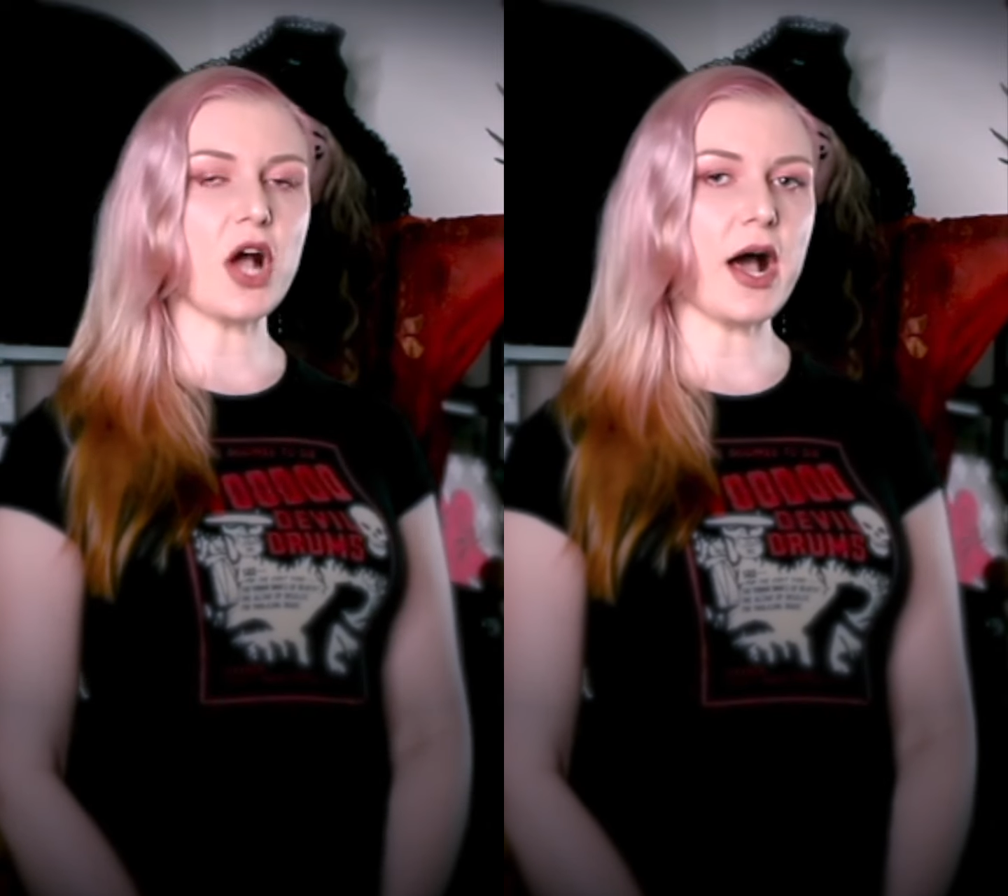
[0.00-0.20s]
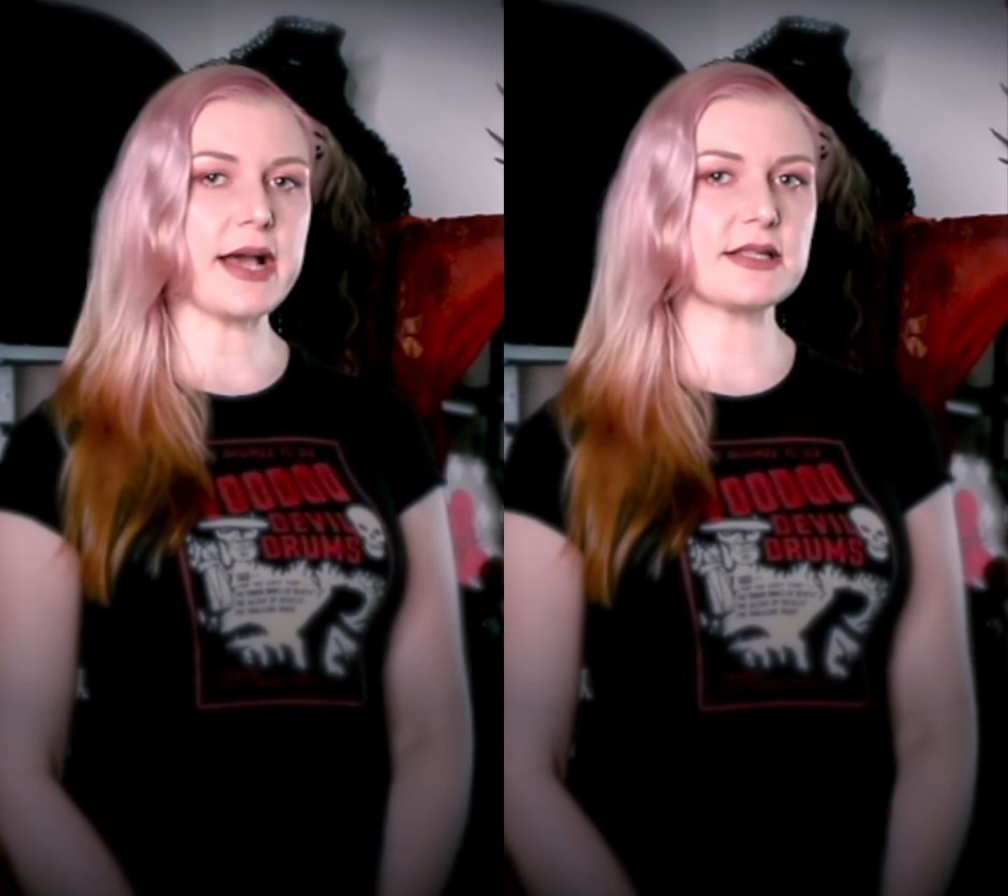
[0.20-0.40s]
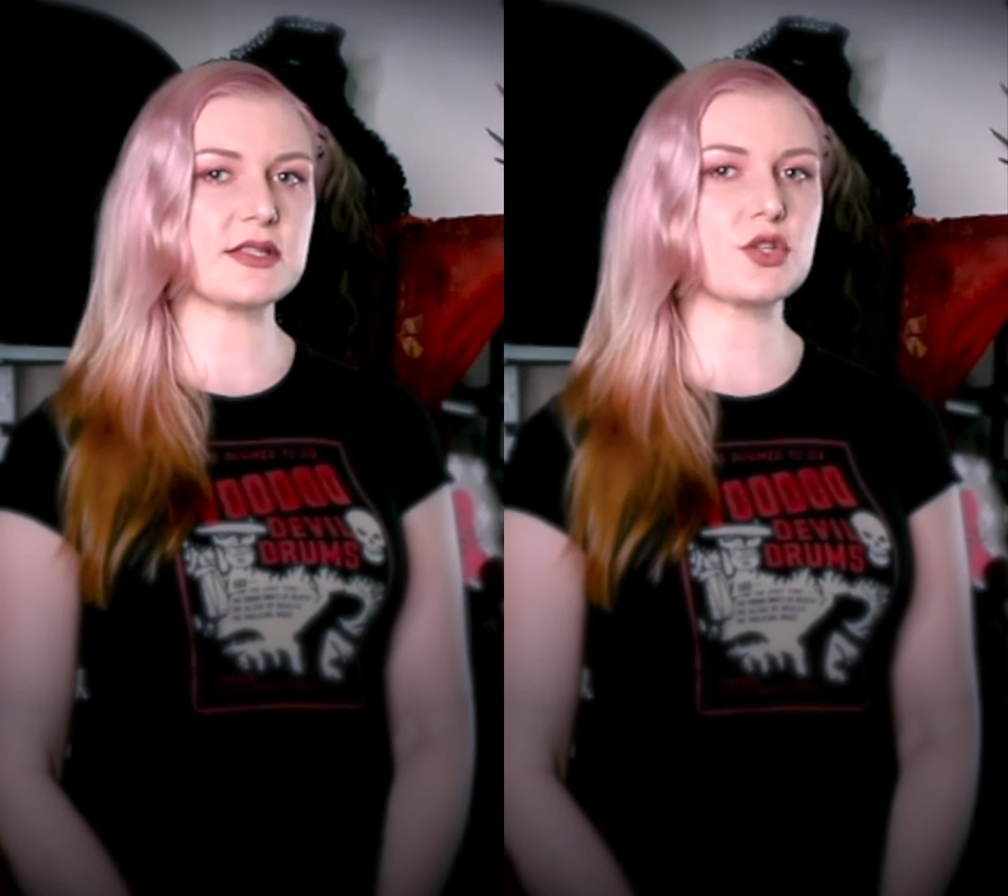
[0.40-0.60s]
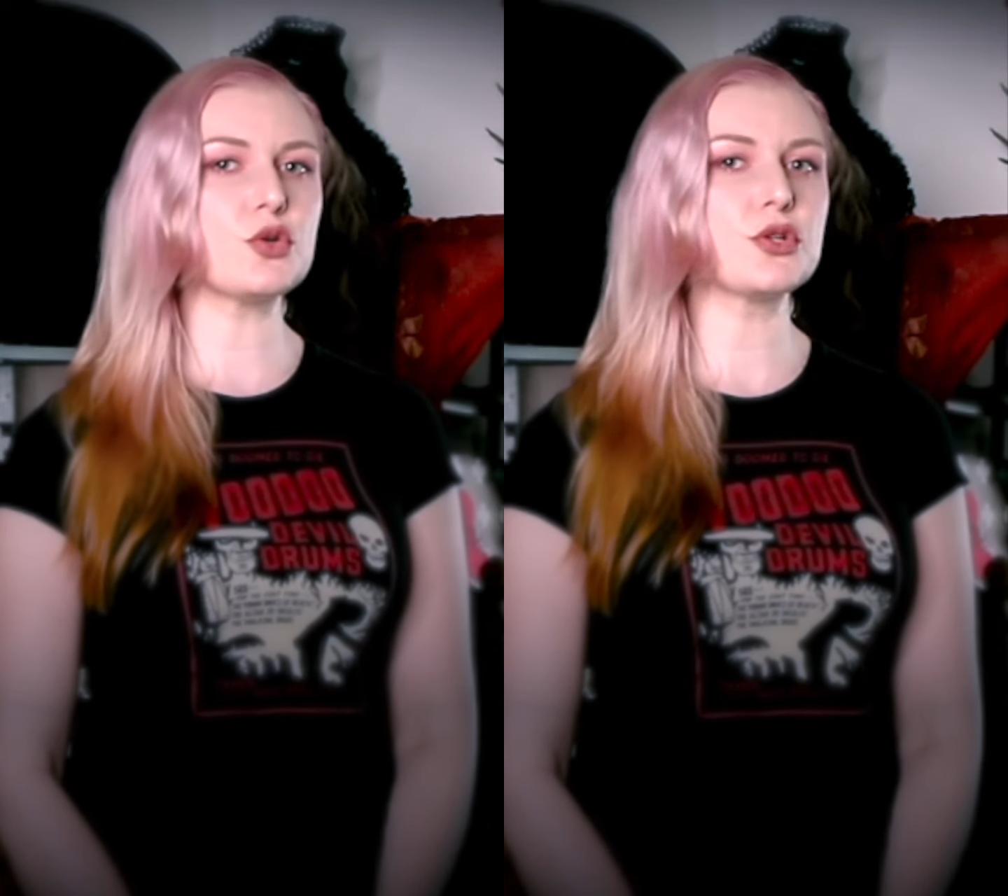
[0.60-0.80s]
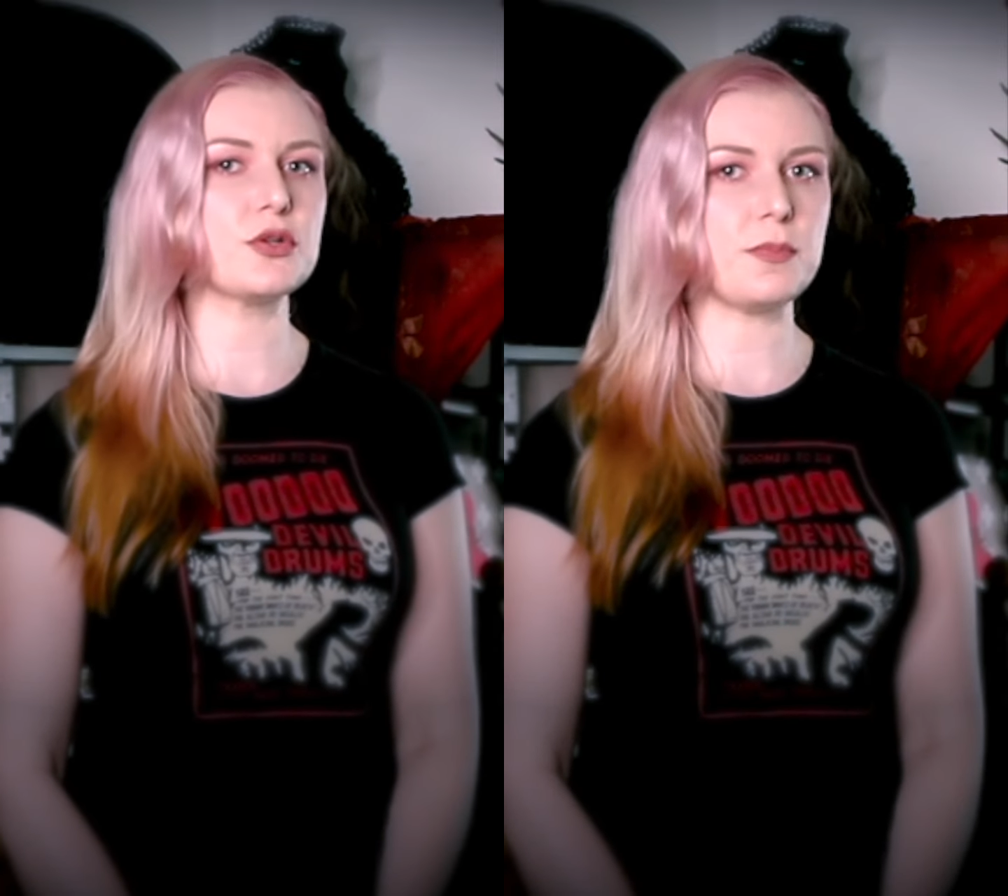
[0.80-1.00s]
heist
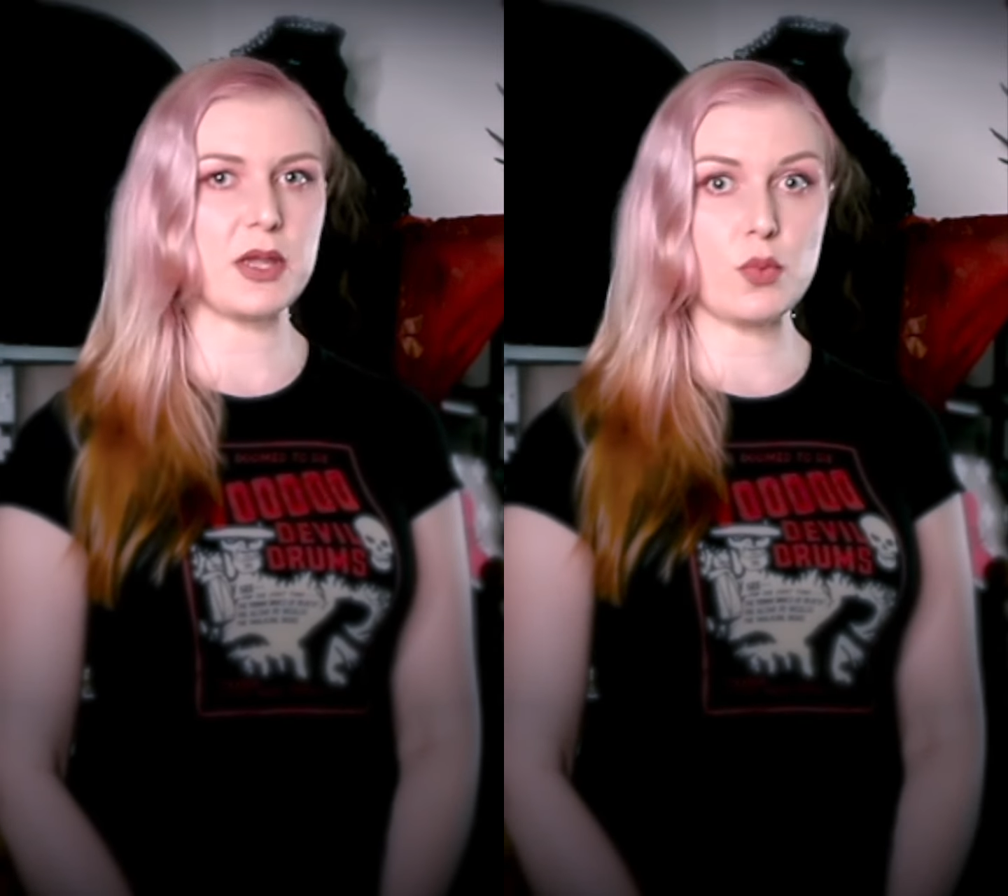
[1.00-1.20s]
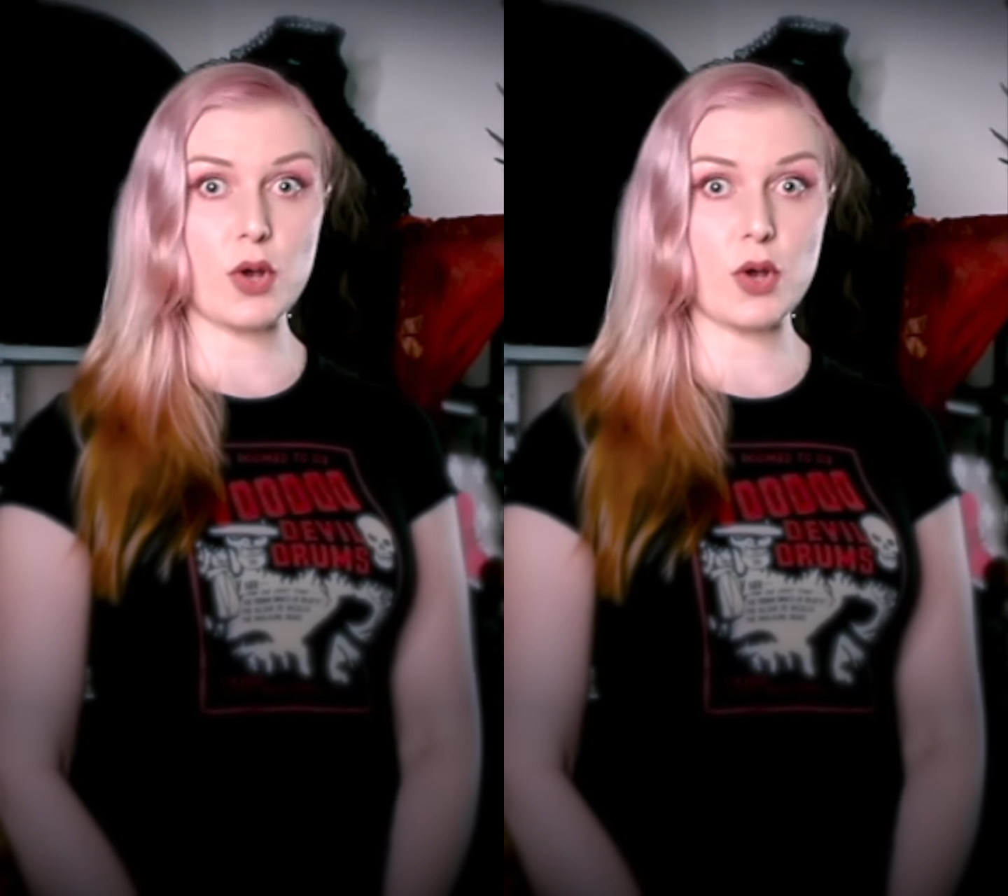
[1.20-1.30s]
couldn't be